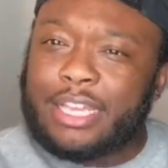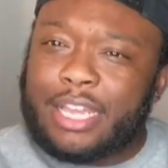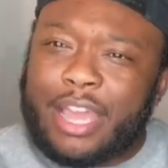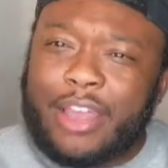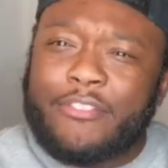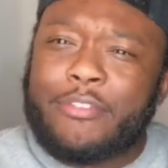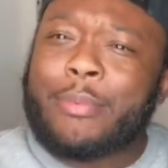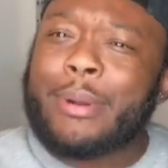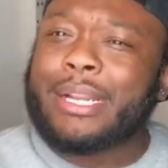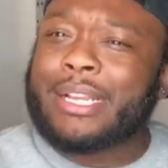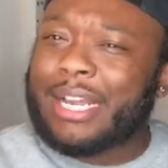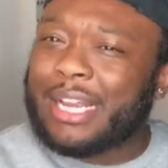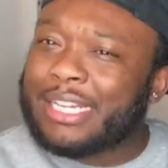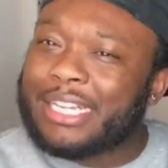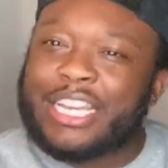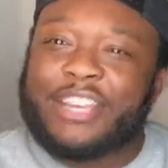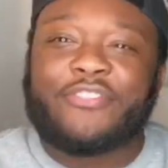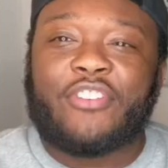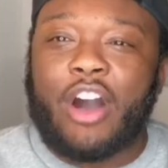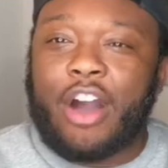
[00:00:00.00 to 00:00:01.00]
Everybody kind of
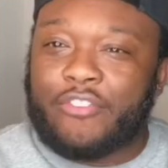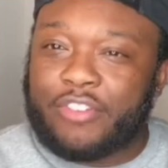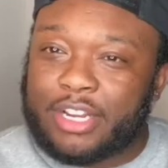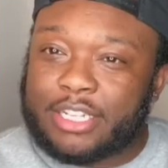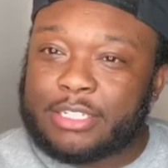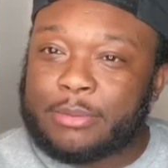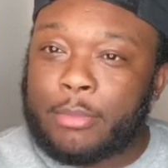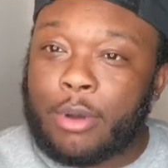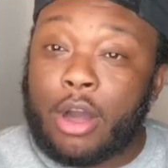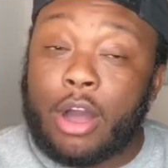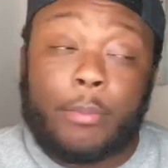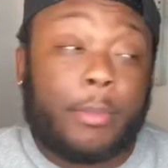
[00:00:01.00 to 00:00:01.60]
evolving as a mom.